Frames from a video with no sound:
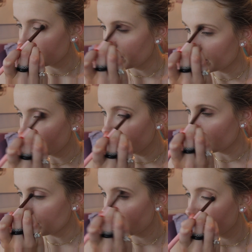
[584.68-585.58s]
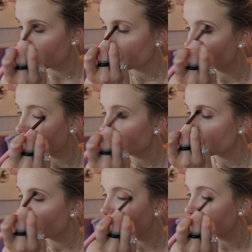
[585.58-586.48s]
Make it a little bit
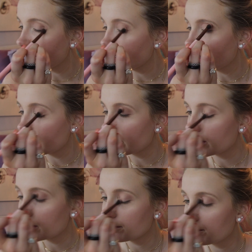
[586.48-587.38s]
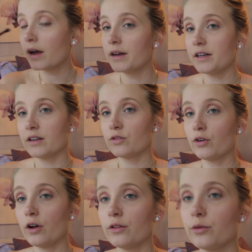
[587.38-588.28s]
pinkier. And yes,
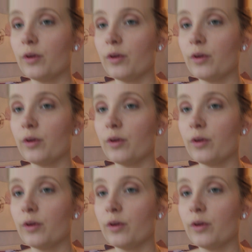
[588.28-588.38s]
for all those